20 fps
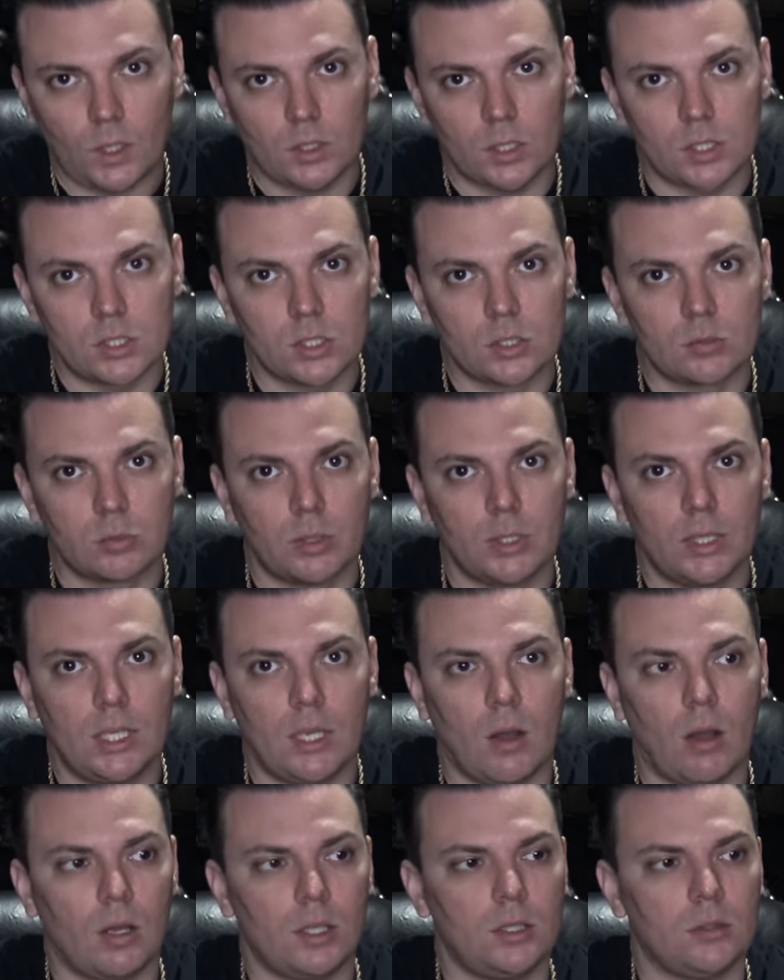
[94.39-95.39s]
This is really
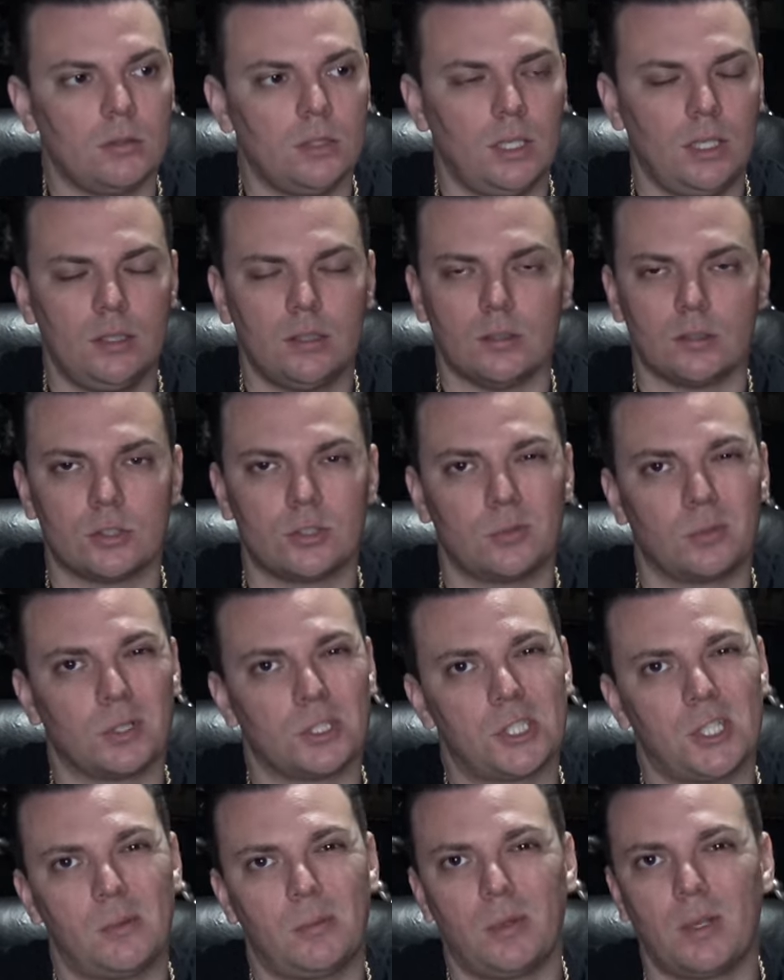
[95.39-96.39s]
all you need. They're super
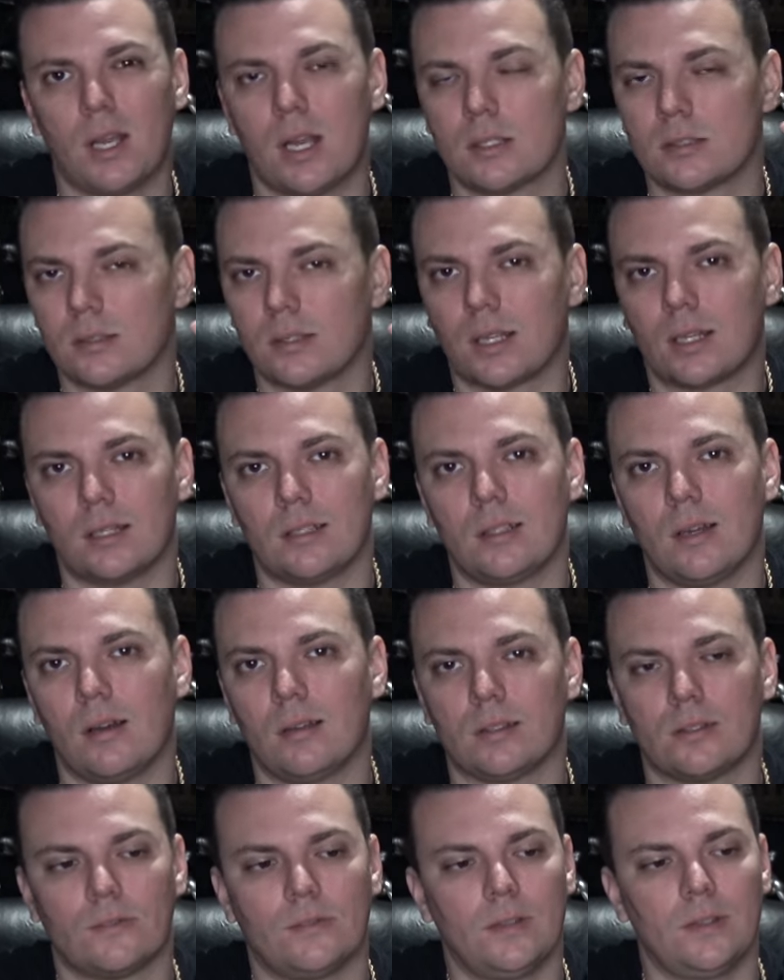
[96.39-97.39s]
cheap, you guys. They're like a
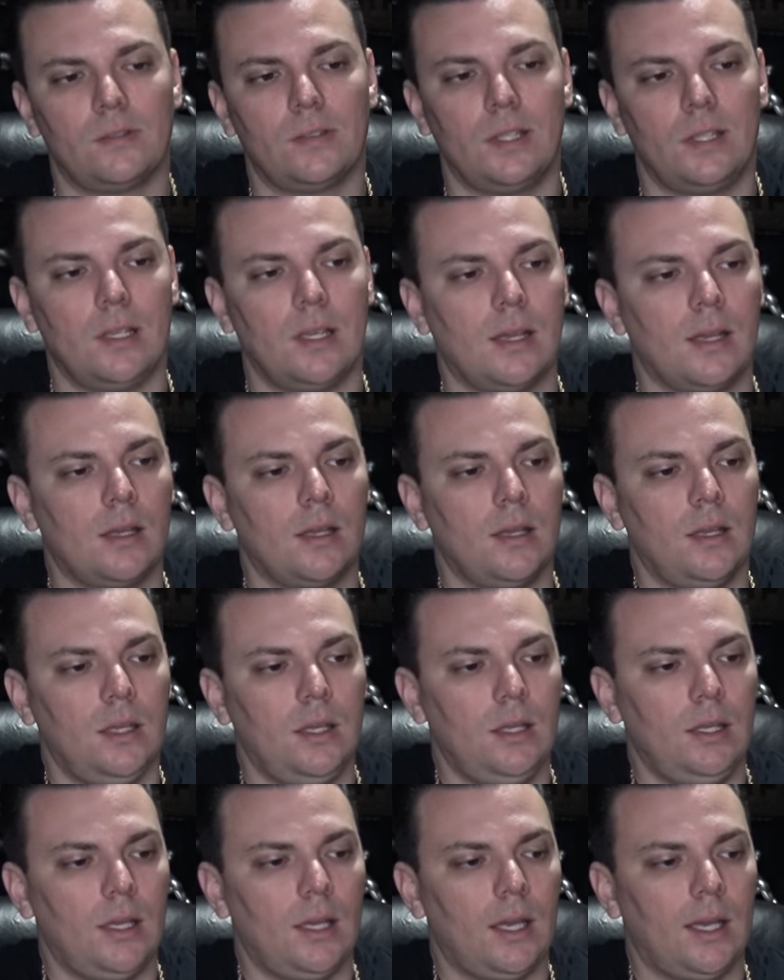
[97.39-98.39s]
dollar fifty.
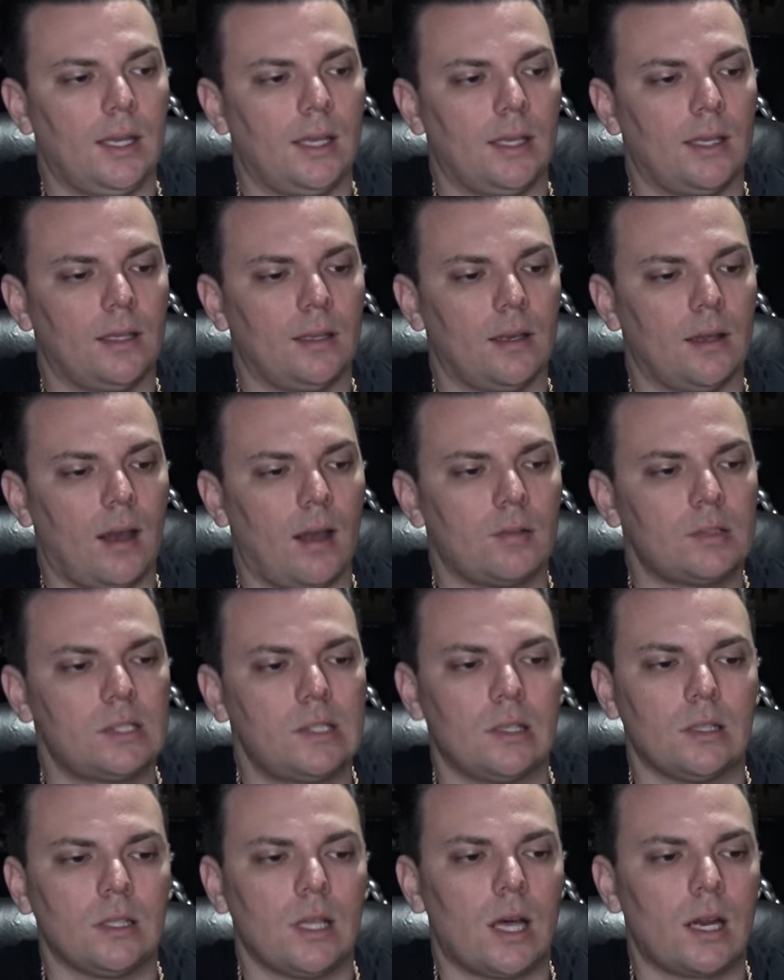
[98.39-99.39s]
And I've
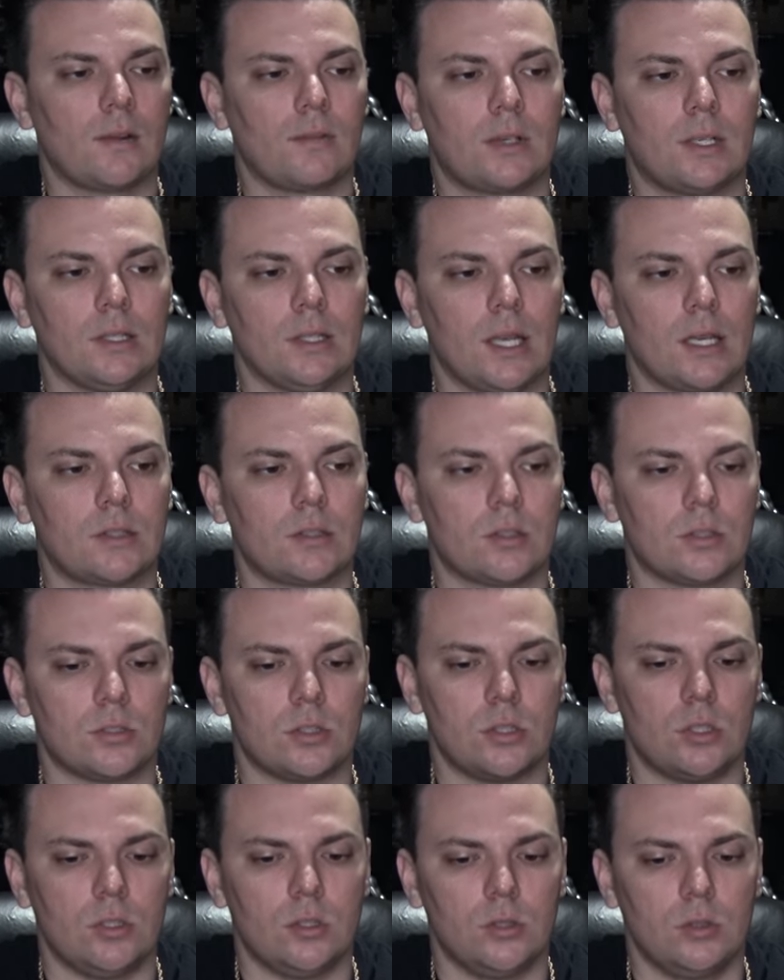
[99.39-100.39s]
seen a lot of
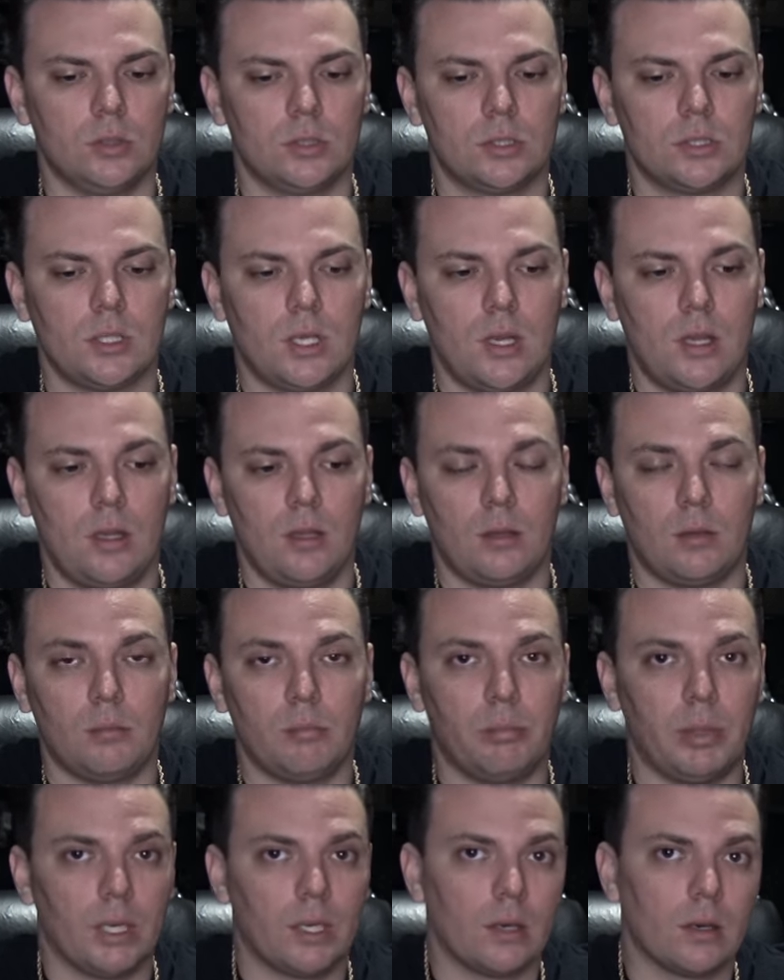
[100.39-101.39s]
collectors use
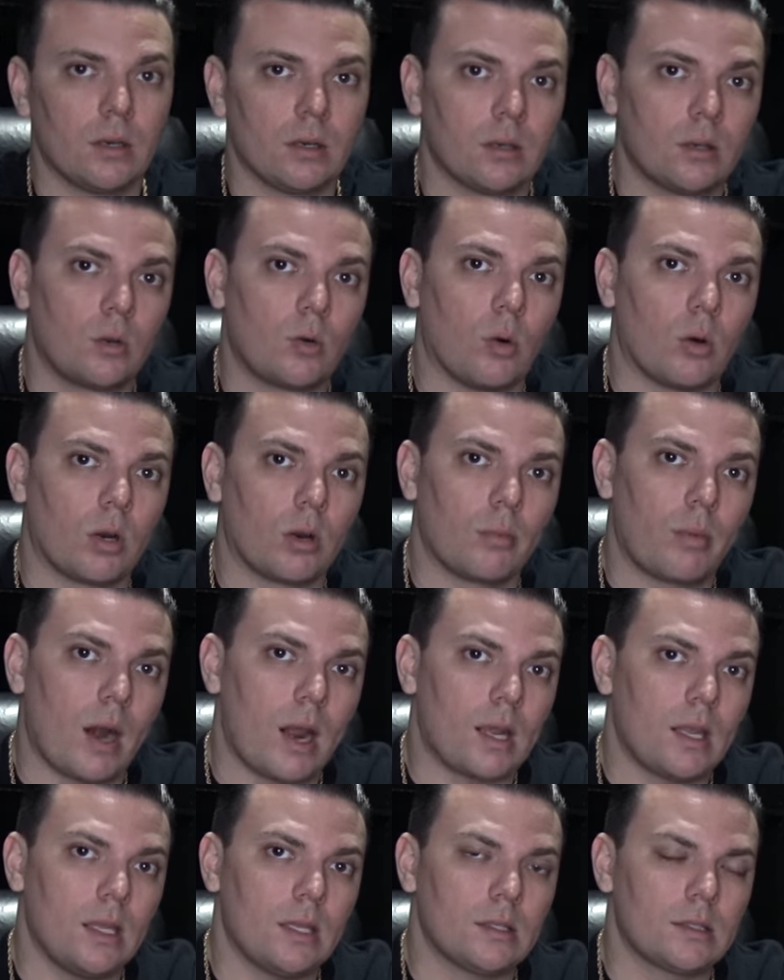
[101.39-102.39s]
bigger corner
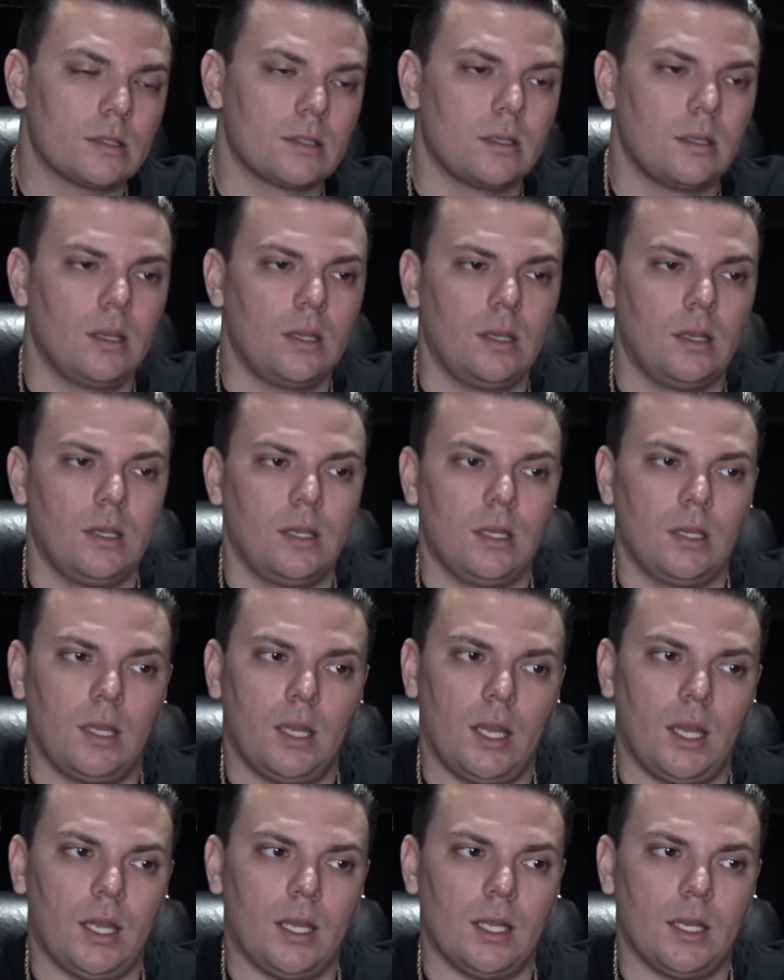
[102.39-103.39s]
brackets,
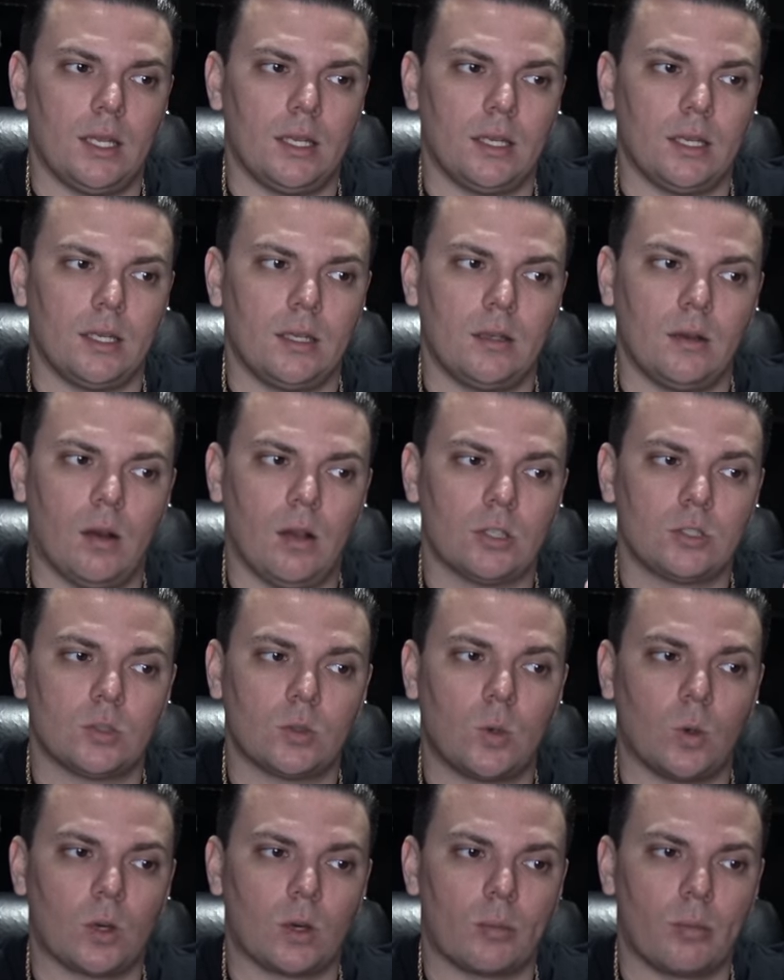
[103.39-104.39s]
and also
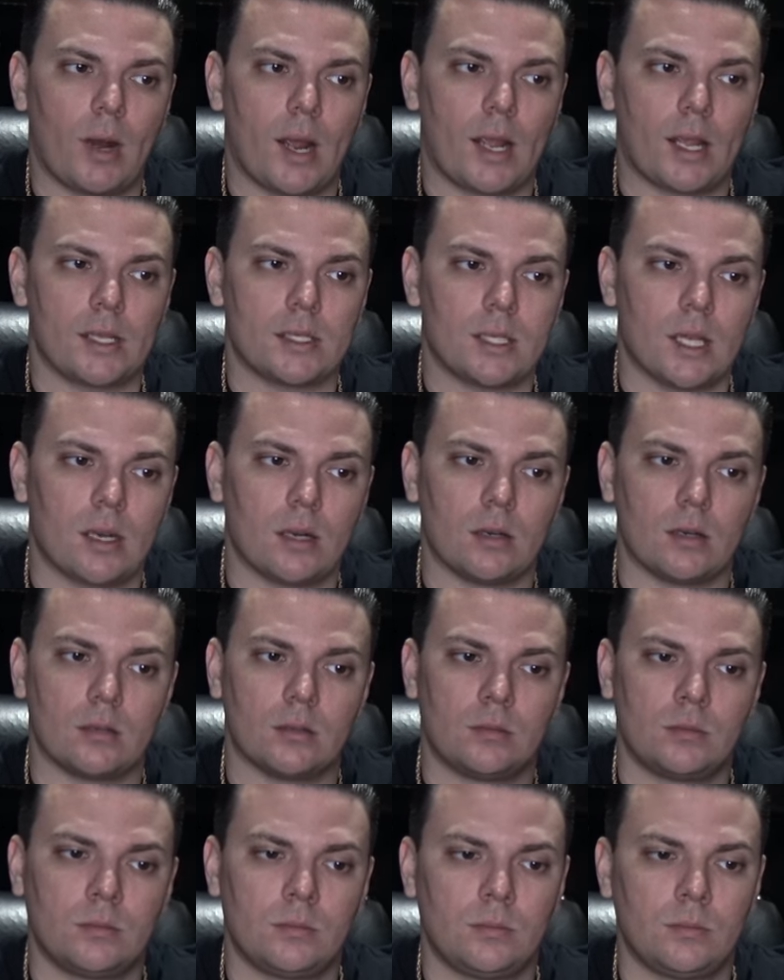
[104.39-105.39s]
corner brackets that are